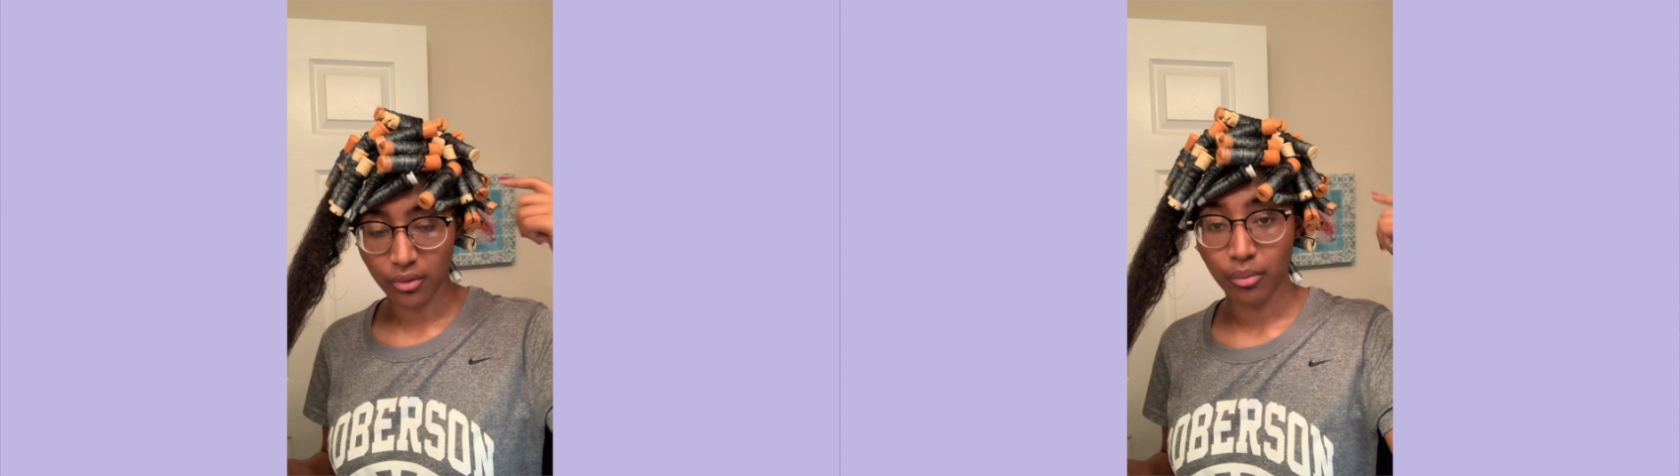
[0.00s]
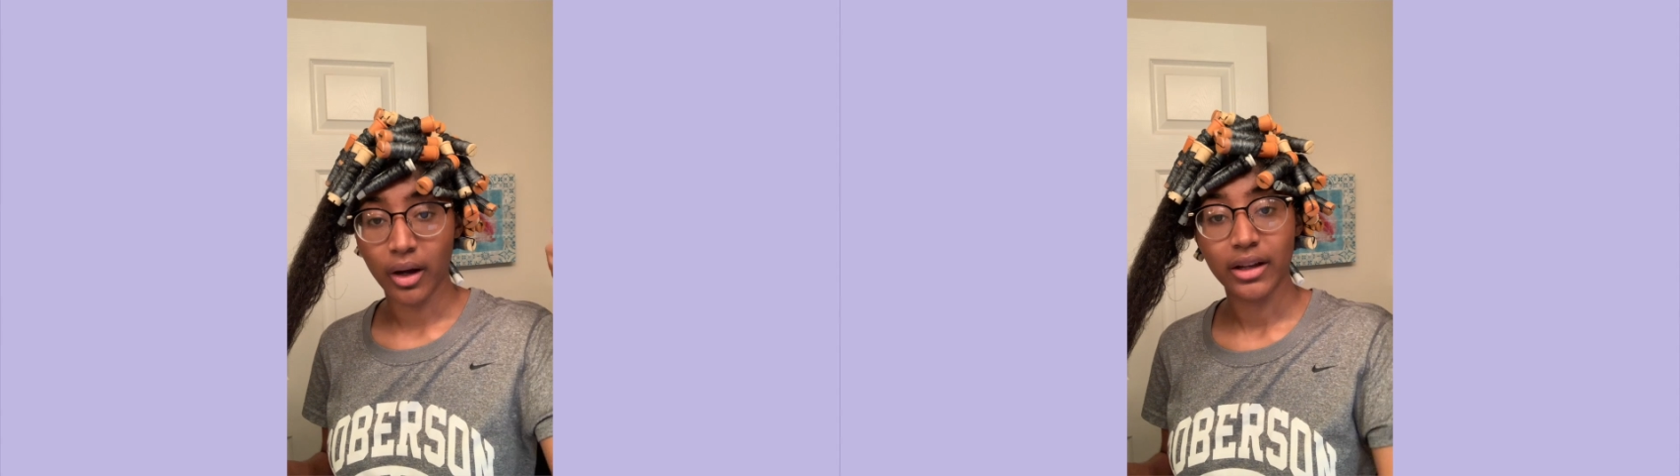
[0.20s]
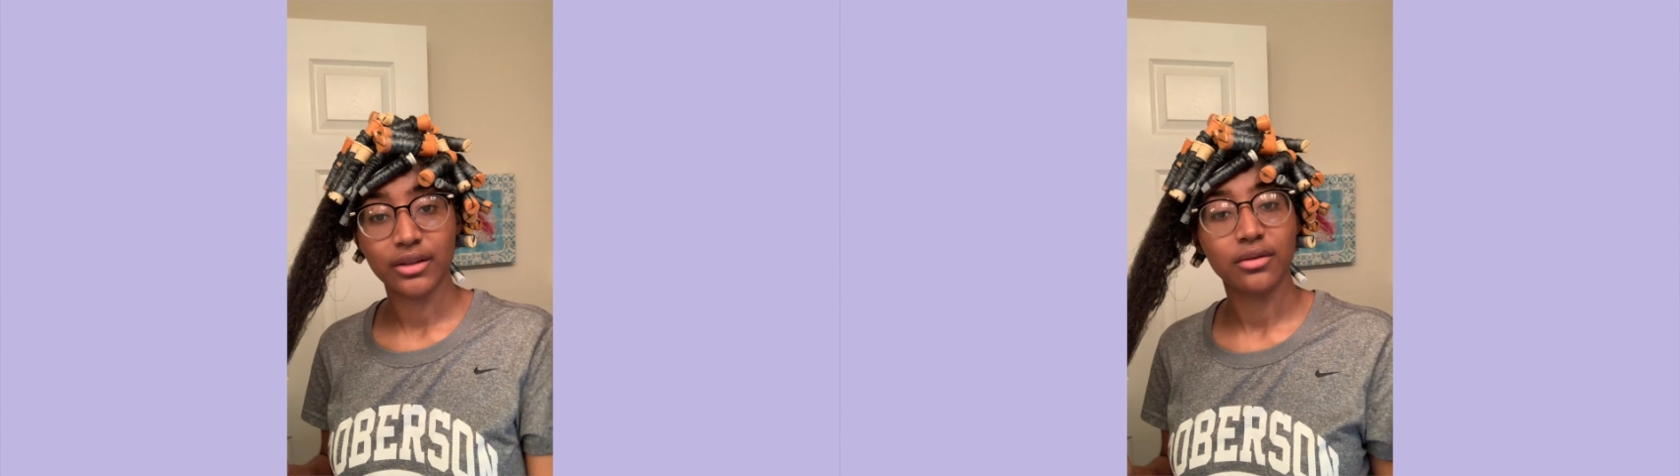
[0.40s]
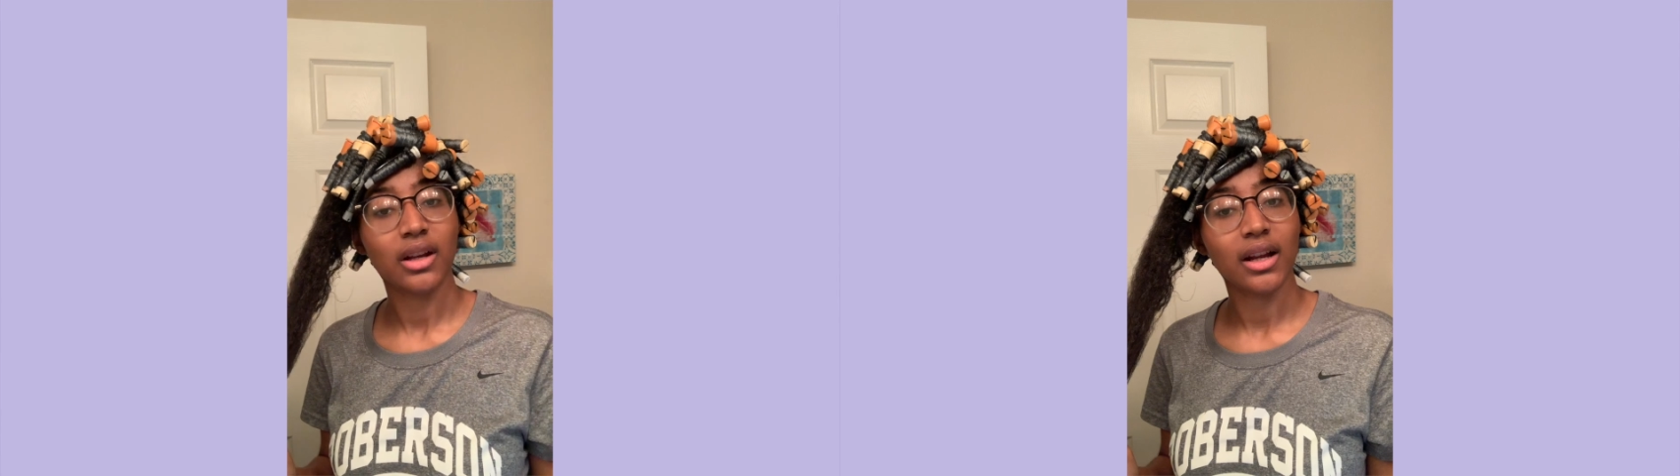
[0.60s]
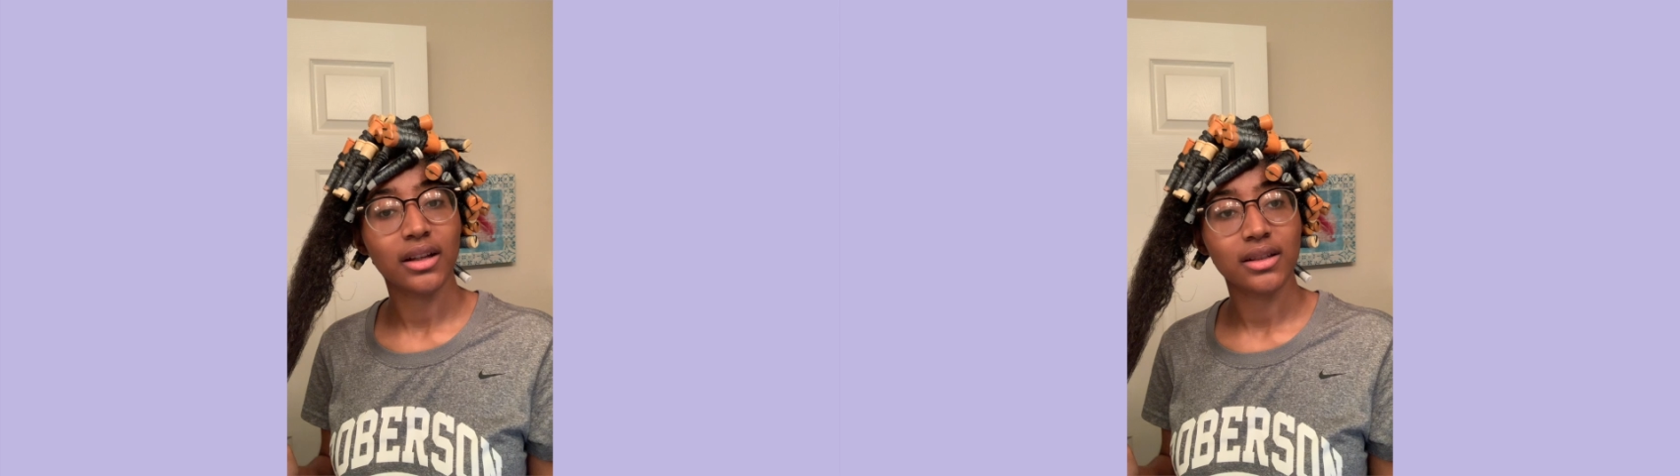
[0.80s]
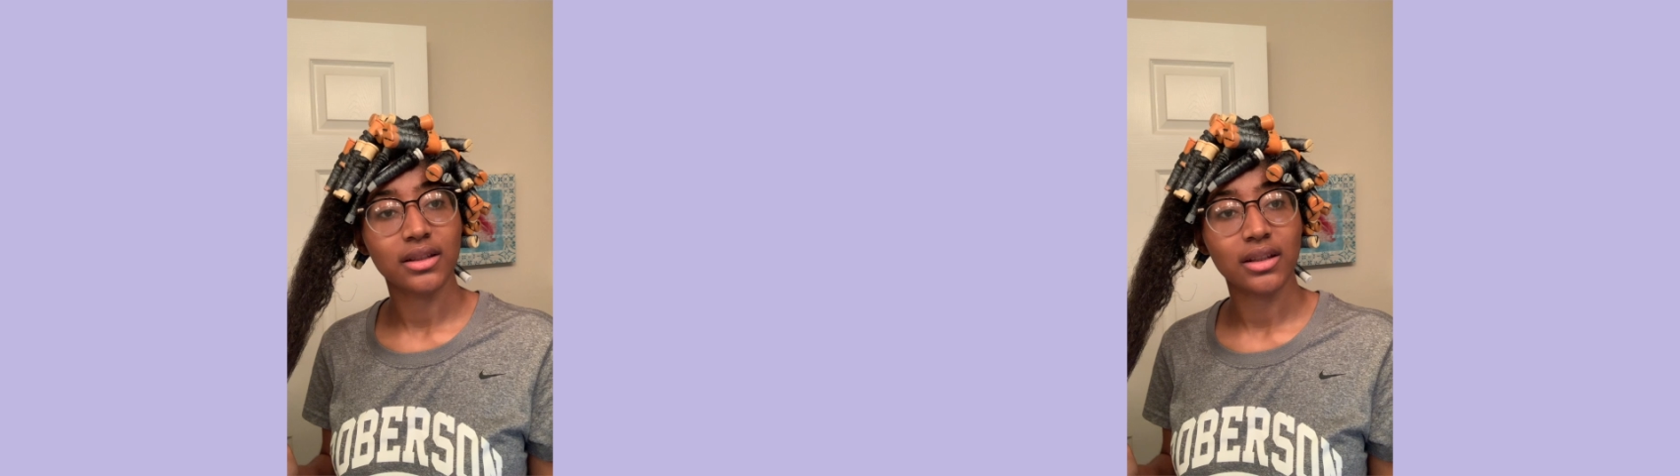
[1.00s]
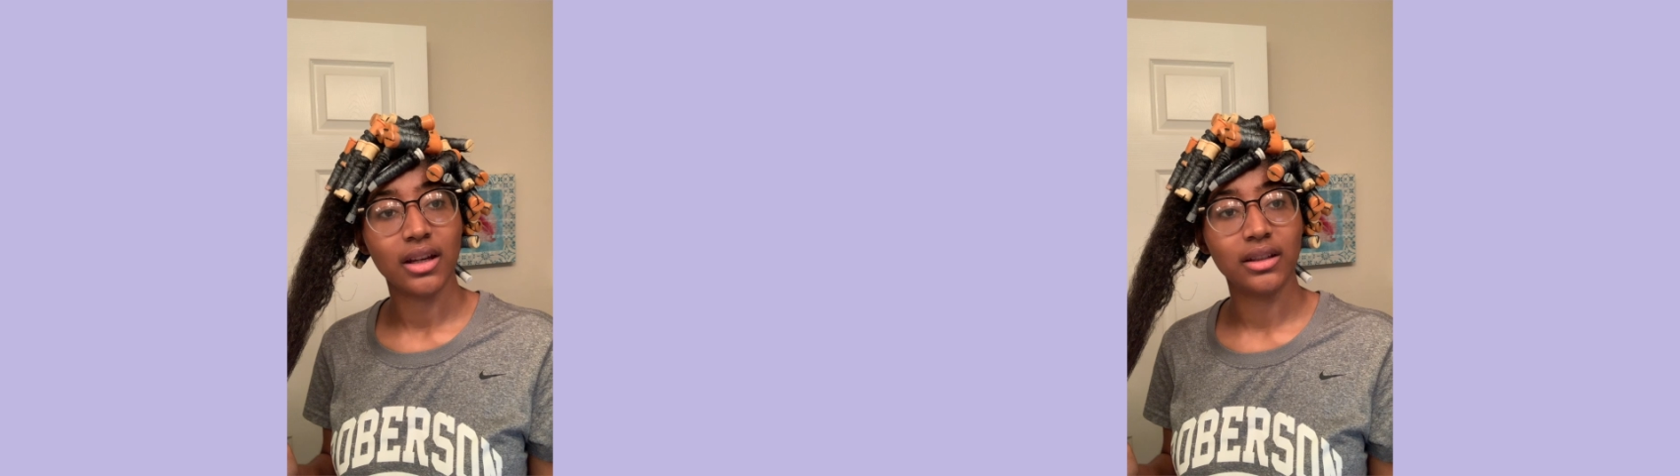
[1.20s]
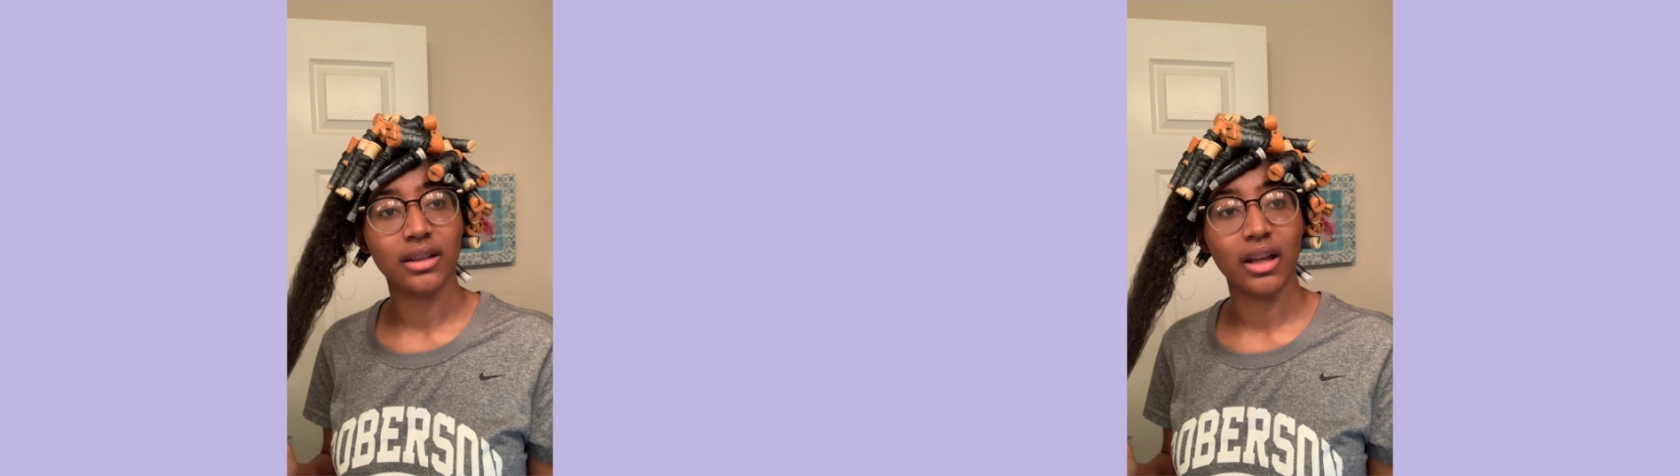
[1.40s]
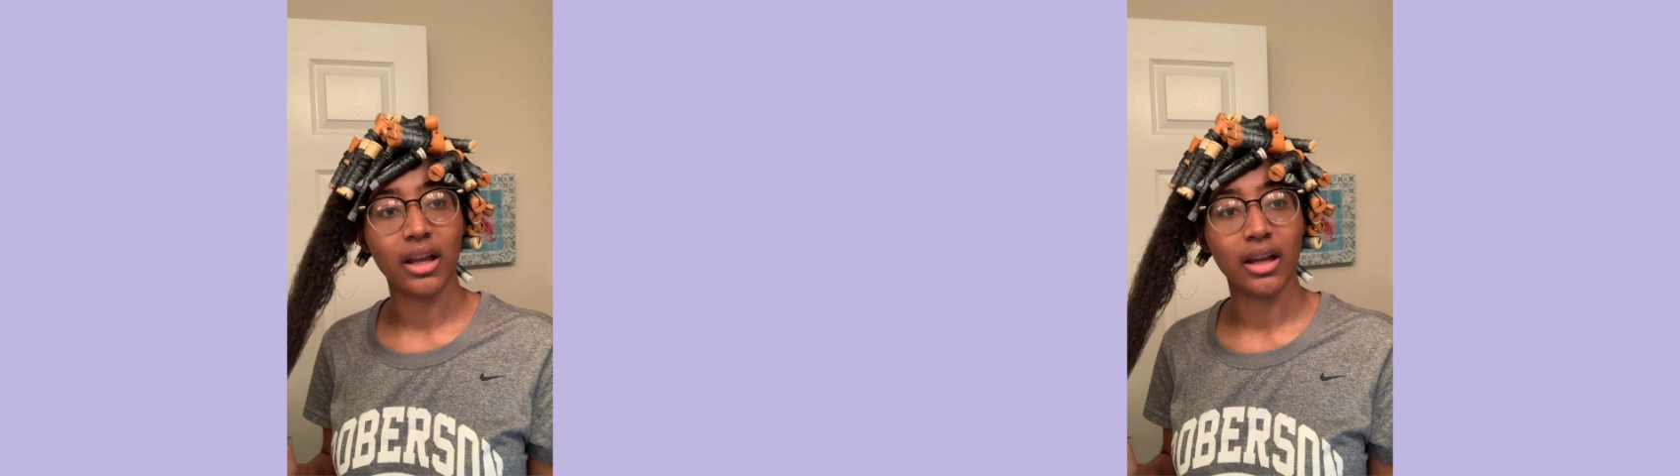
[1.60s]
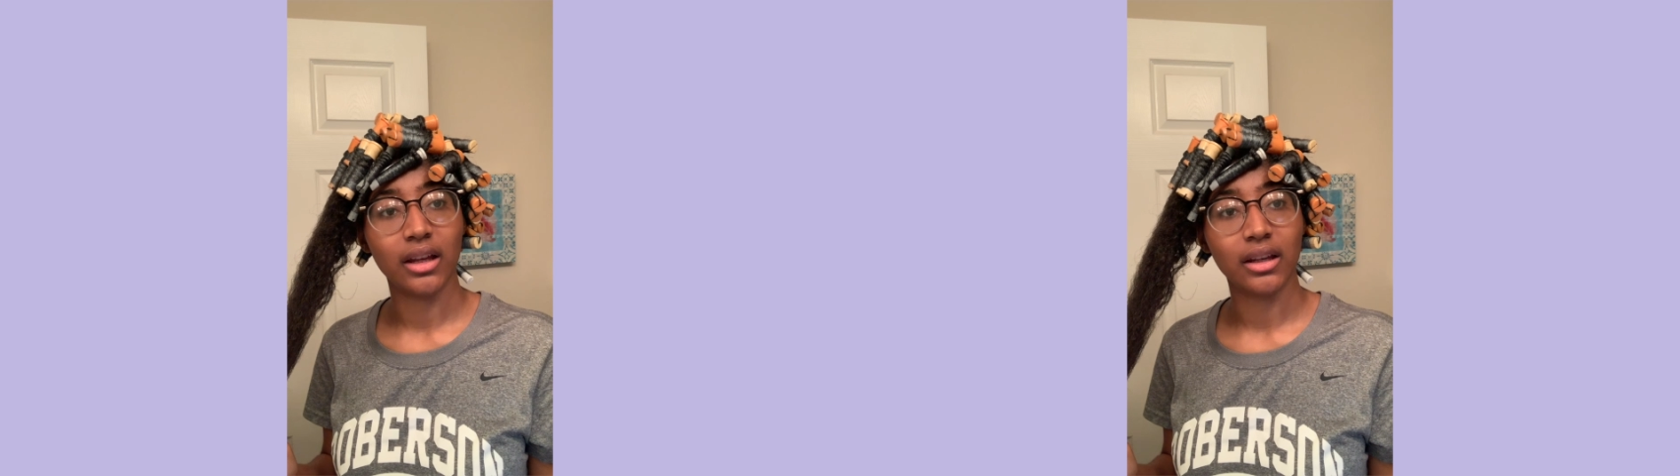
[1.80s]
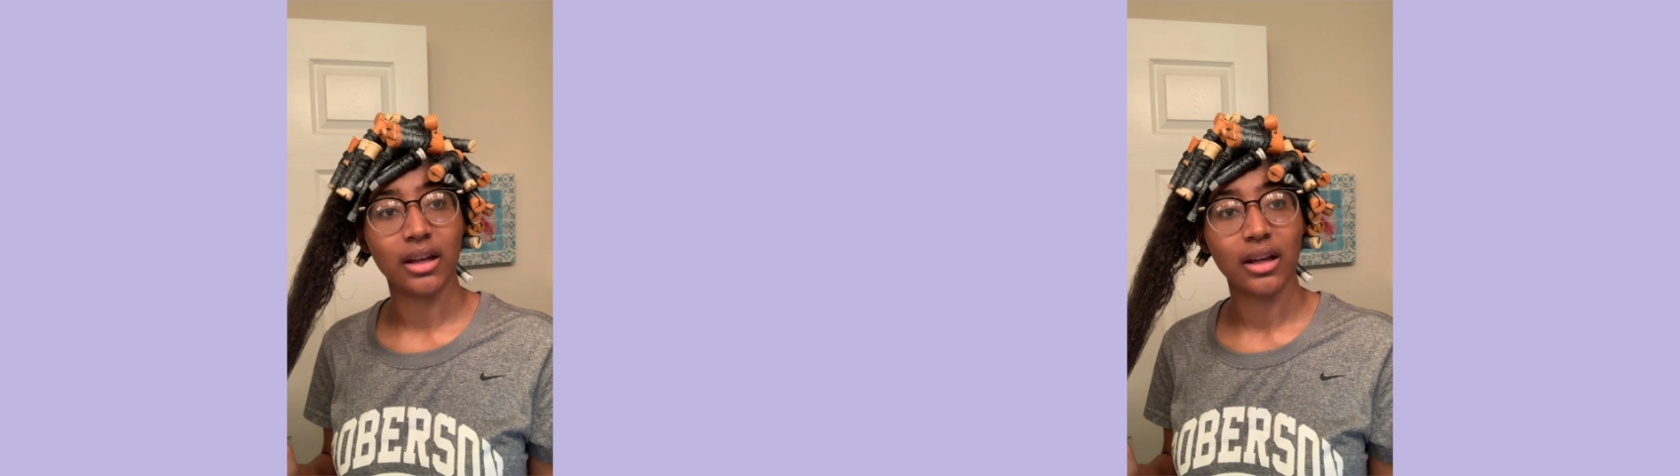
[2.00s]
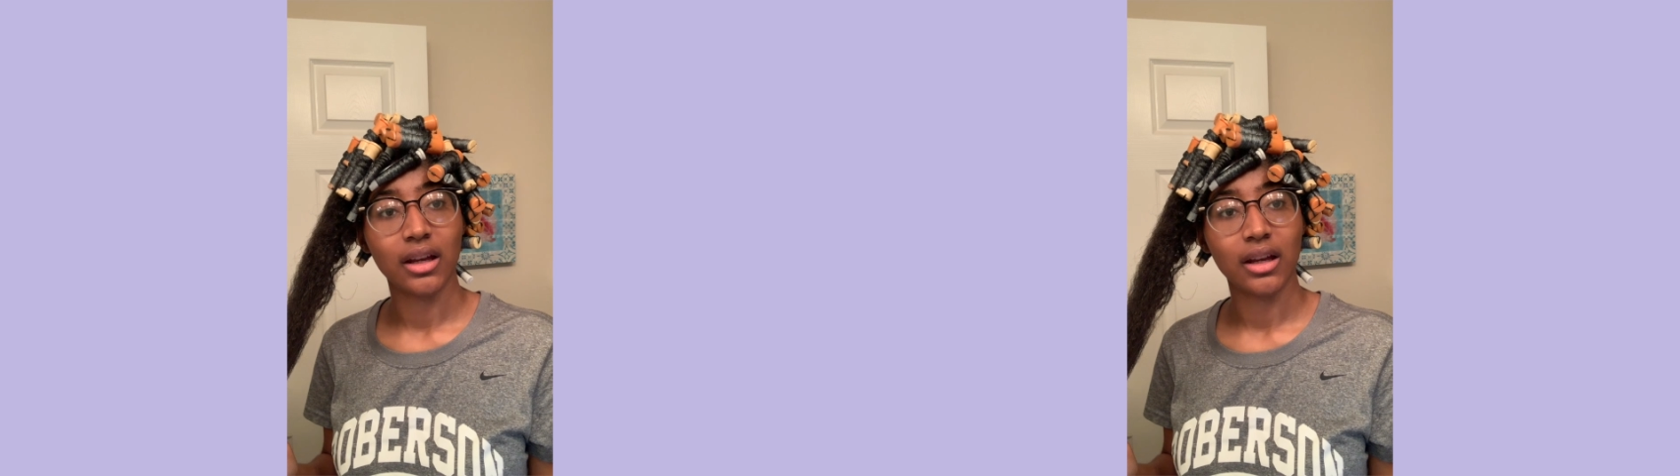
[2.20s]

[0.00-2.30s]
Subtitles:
bantu knots, and then